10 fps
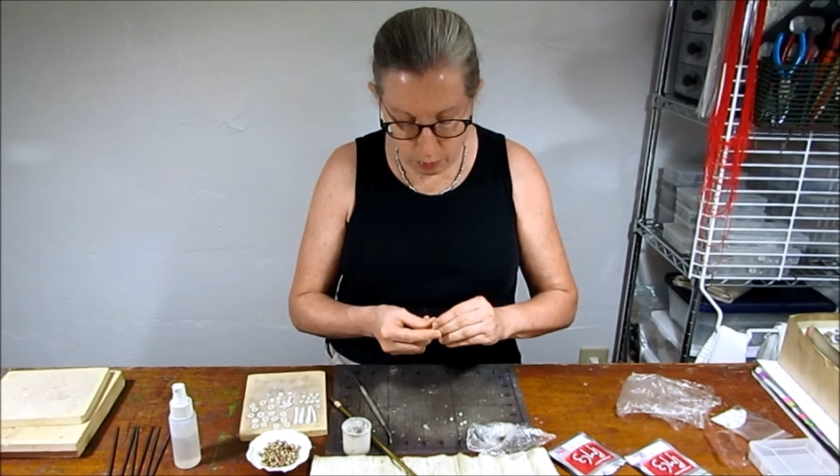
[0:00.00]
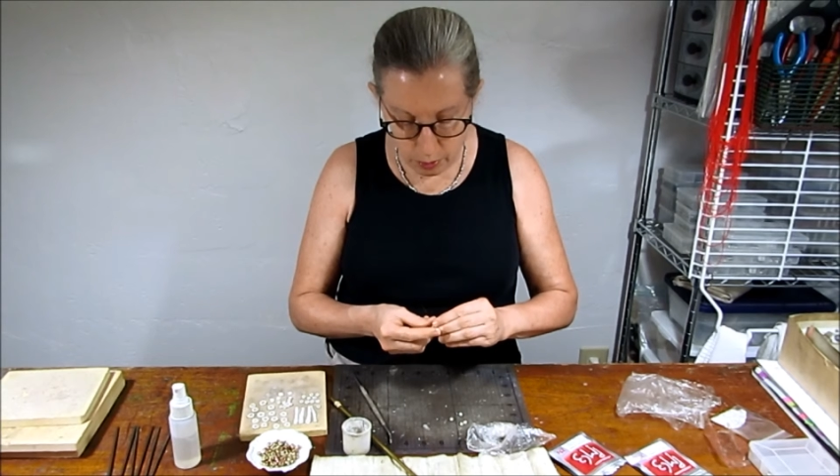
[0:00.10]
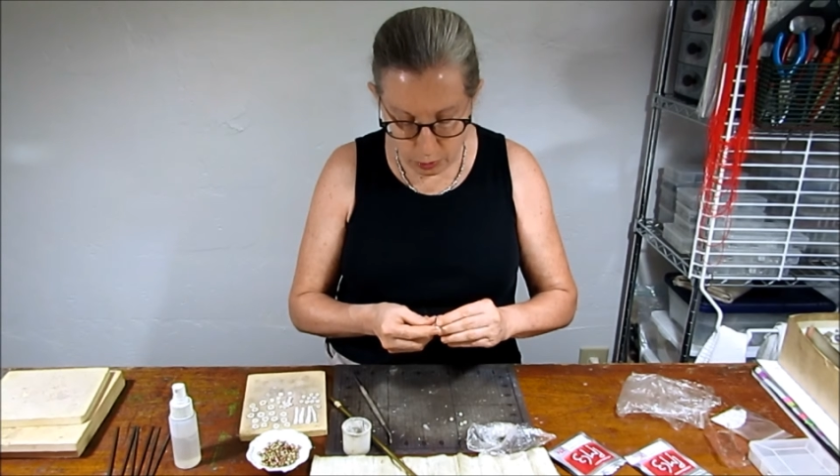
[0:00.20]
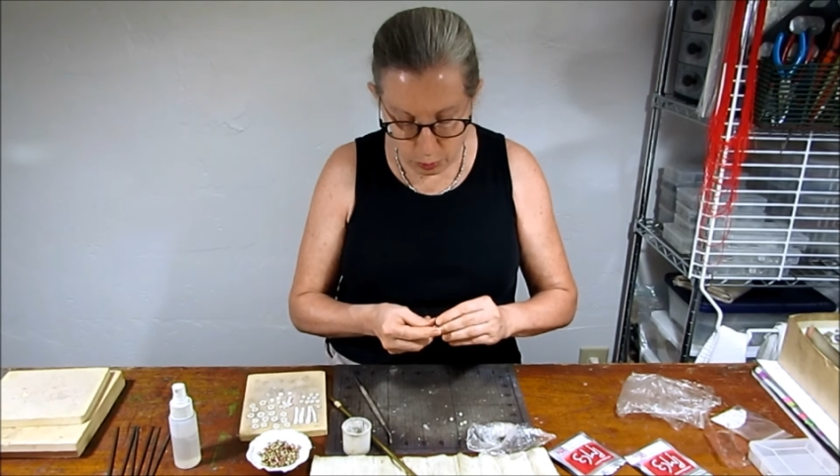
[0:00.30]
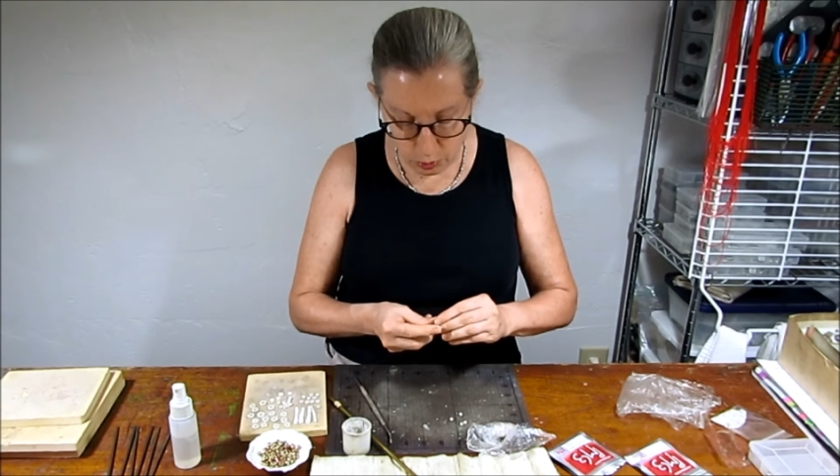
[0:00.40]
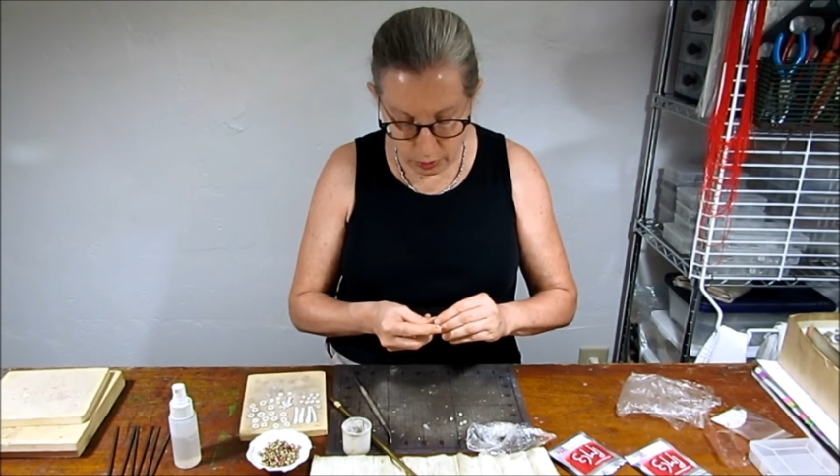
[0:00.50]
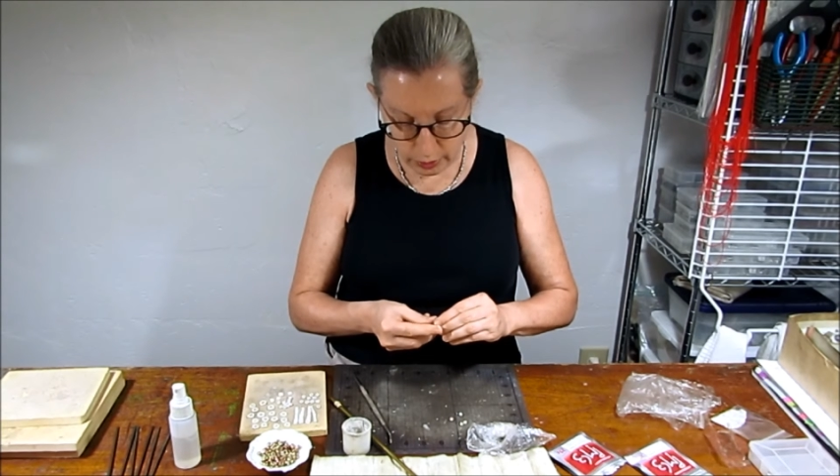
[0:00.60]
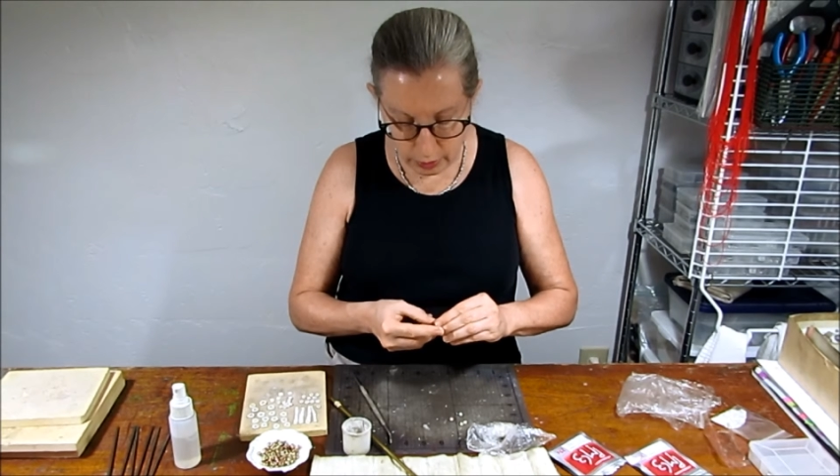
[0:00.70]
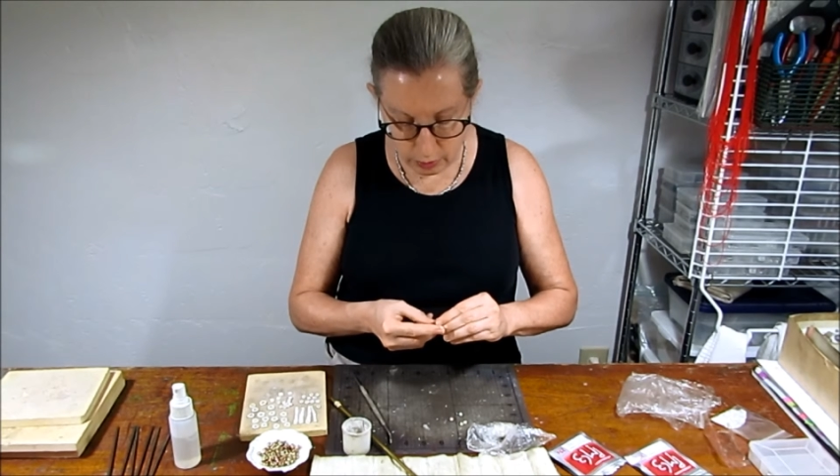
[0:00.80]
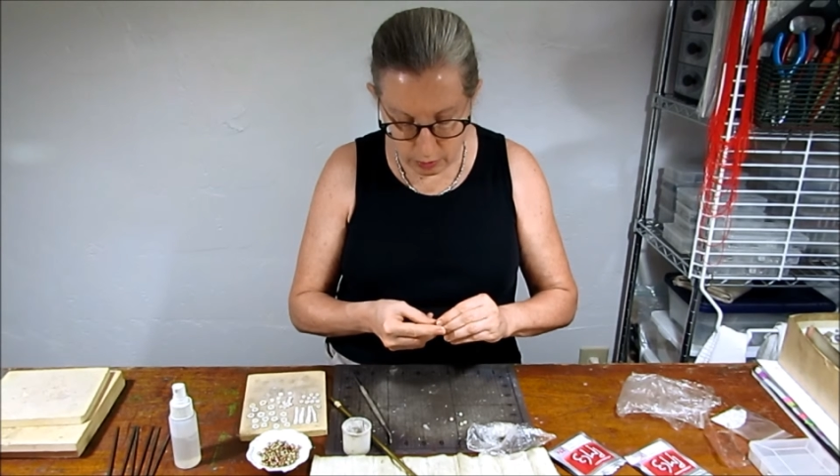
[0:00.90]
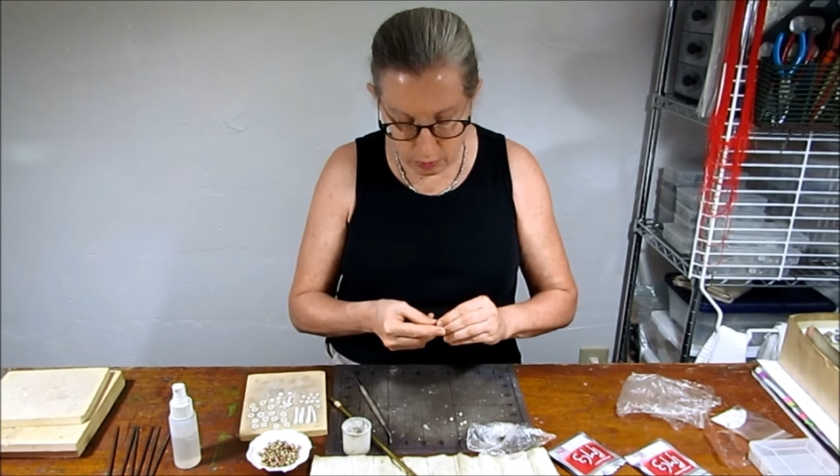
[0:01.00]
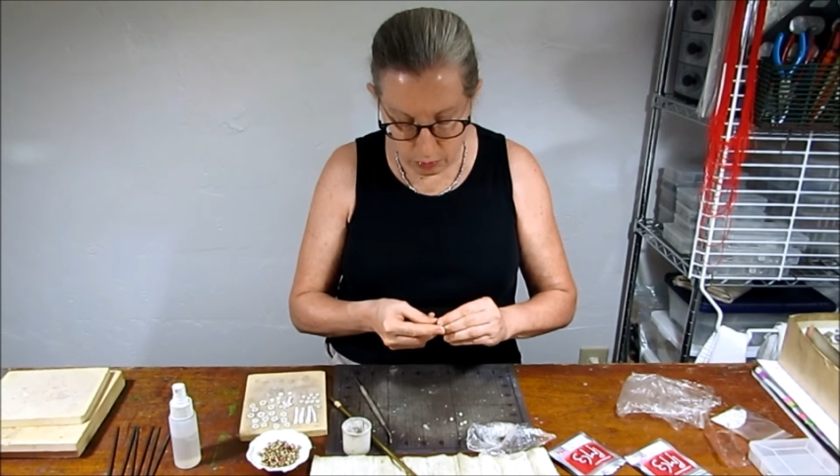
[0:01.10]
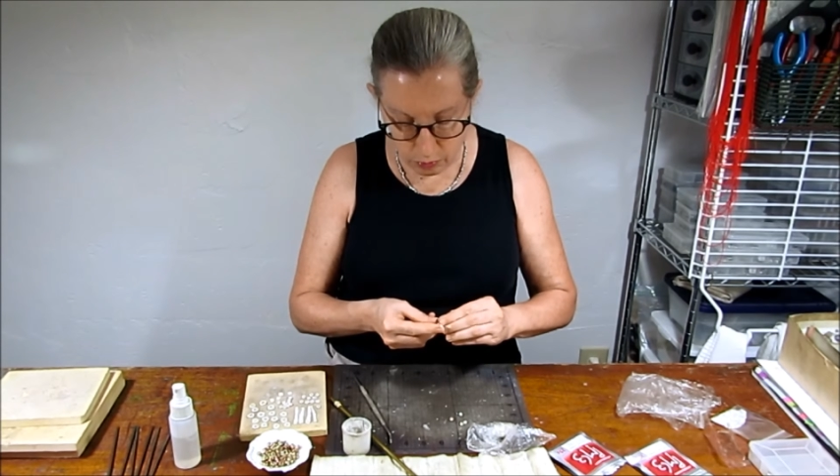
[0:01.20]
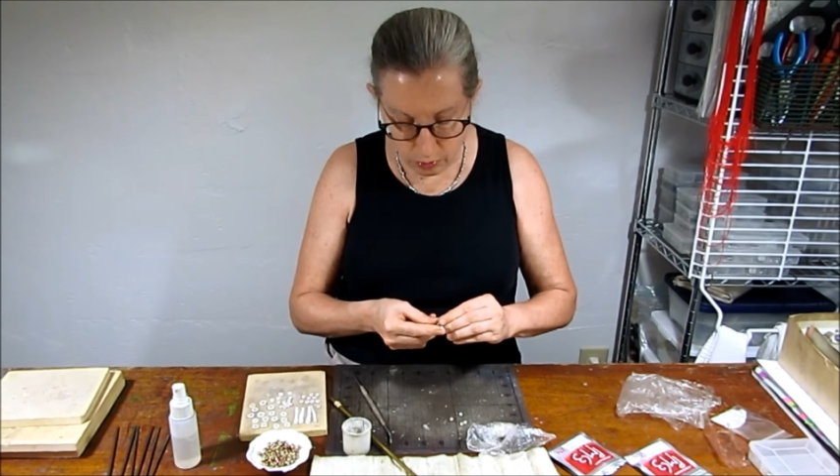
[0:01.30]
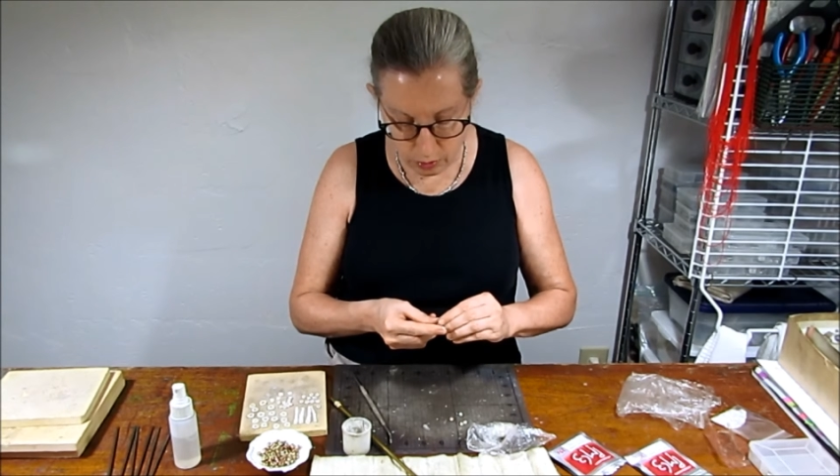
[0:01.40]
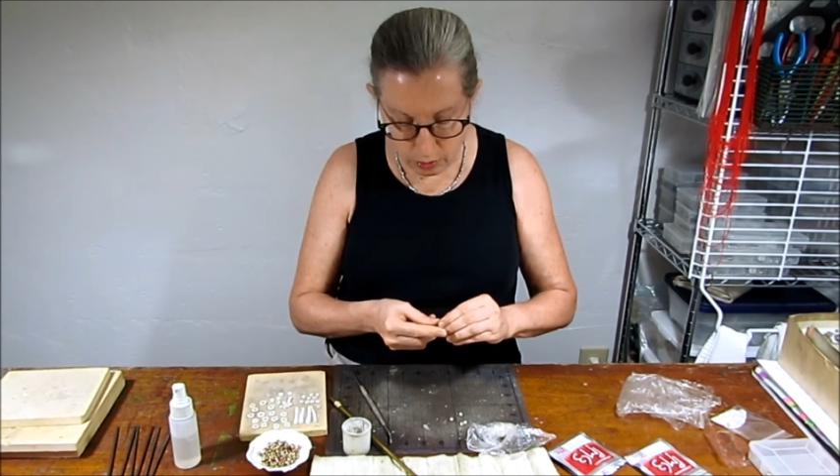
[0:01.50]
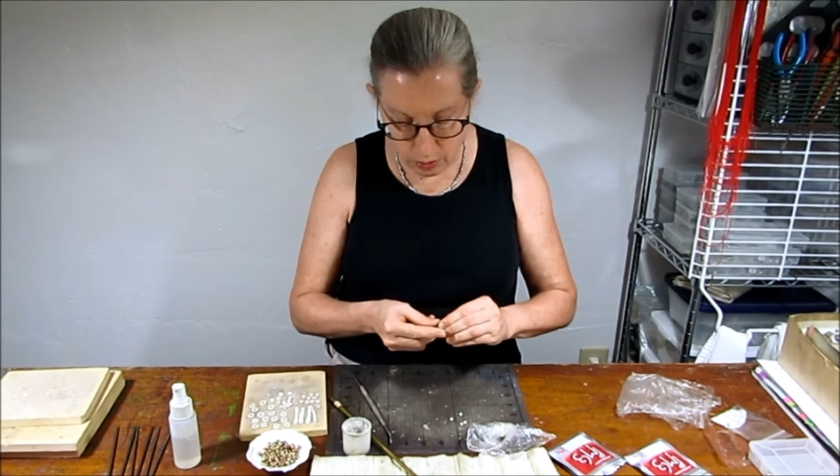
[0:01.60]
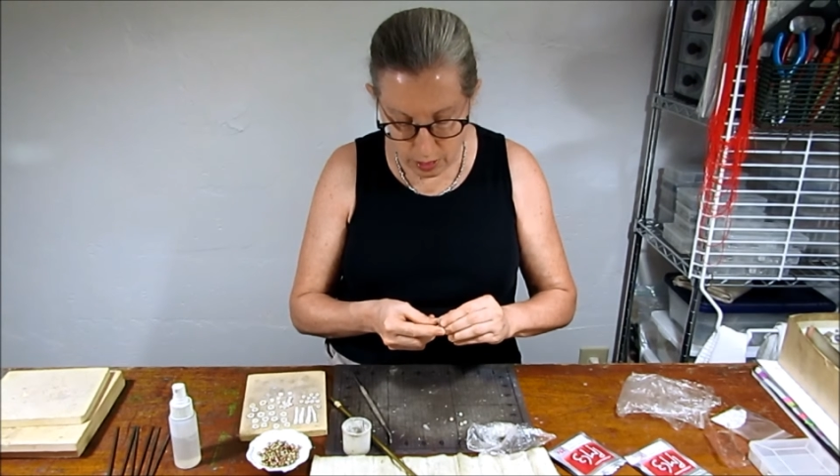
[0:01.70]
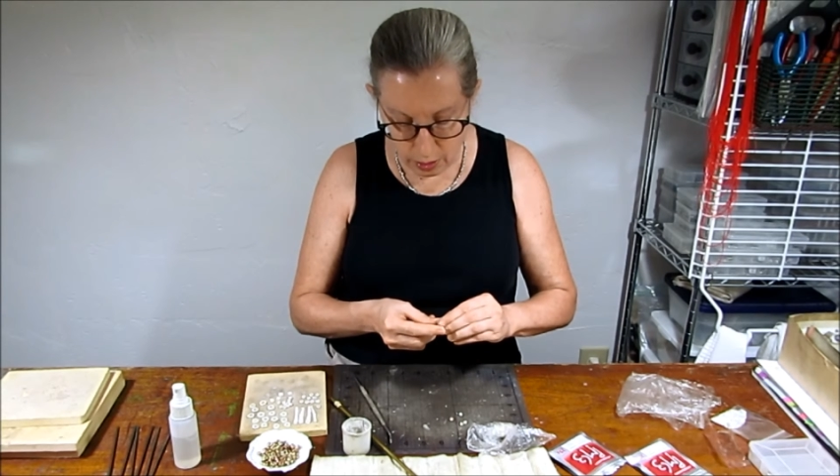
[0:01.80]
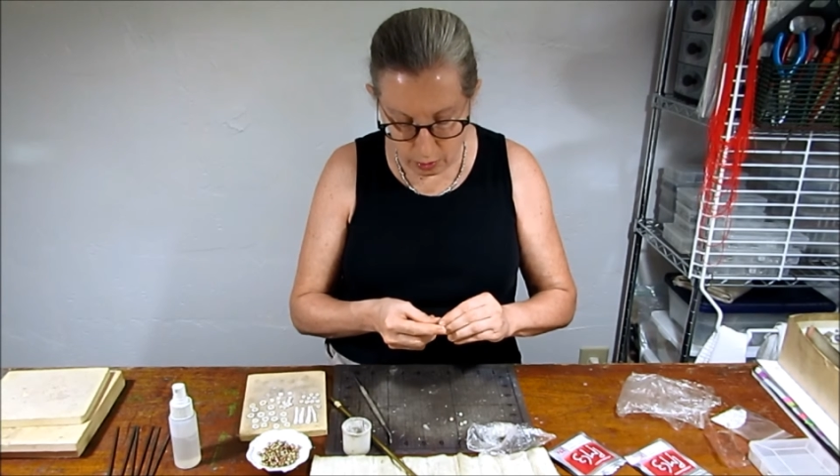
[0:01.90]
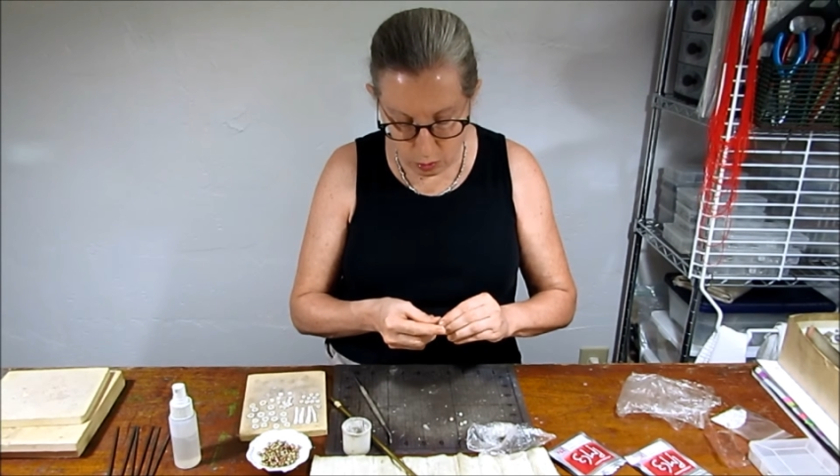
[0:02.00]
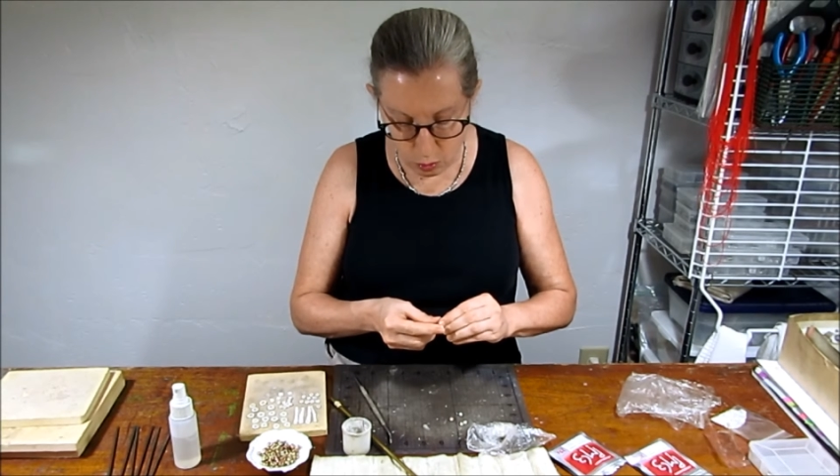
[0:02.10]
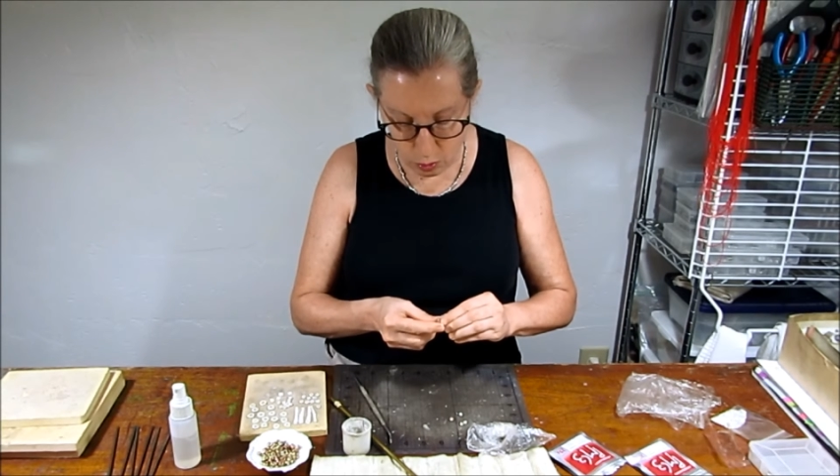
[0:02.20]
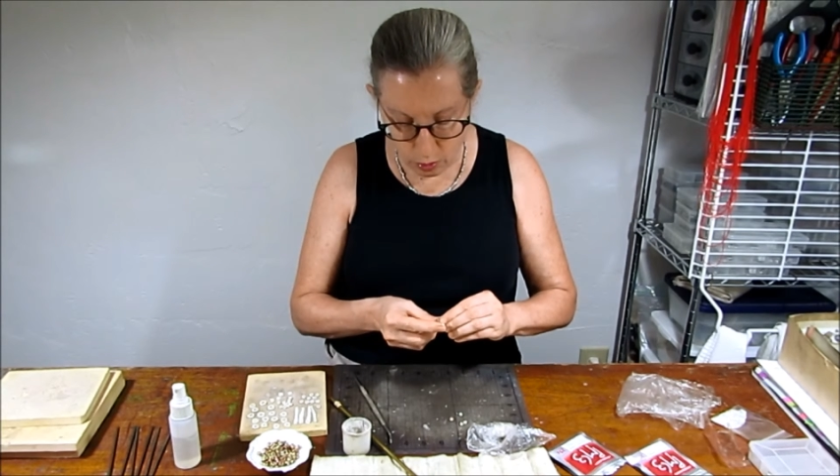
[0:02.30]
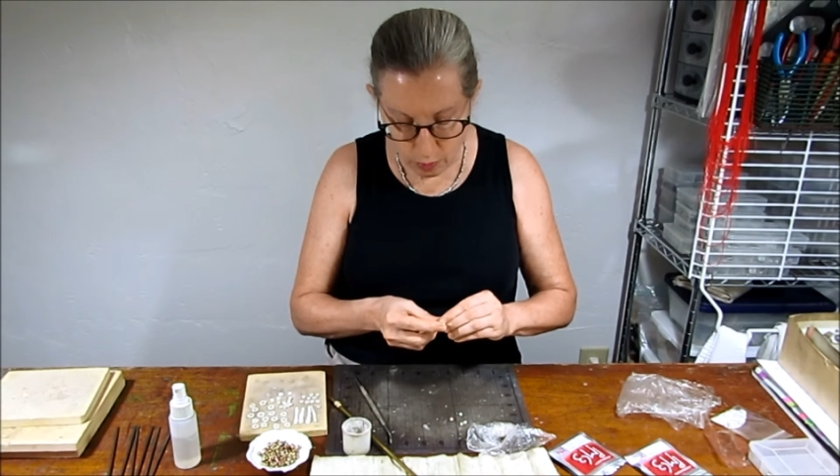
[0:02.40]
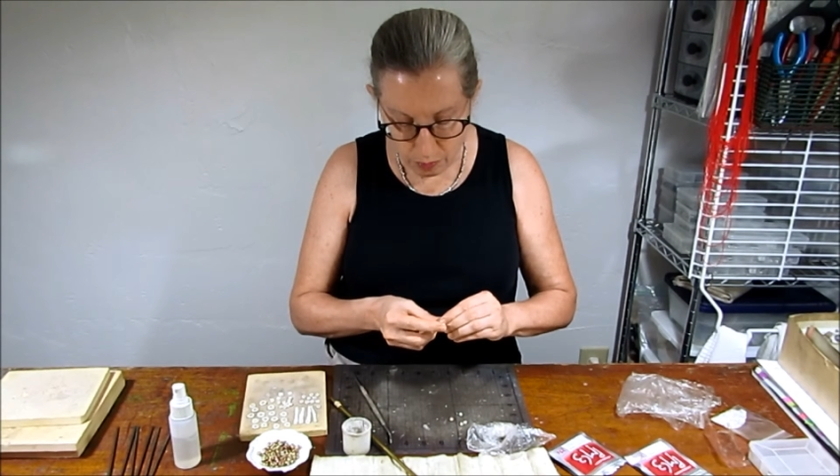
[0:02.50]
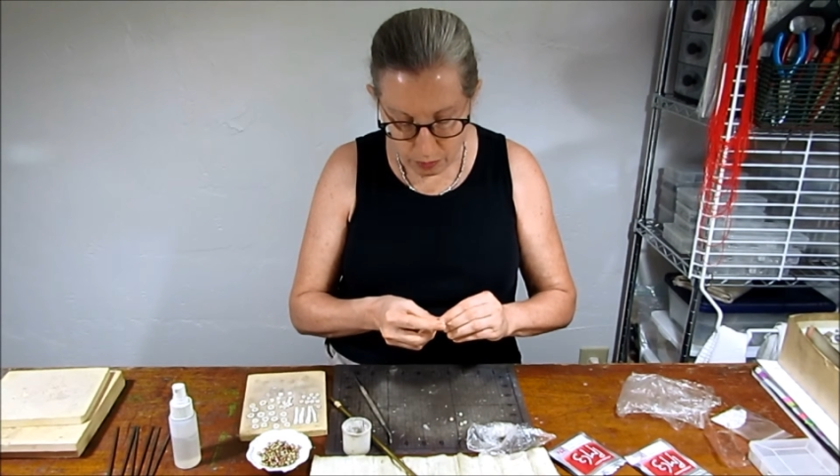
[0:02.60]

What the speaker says: multiple links of the nylon cord.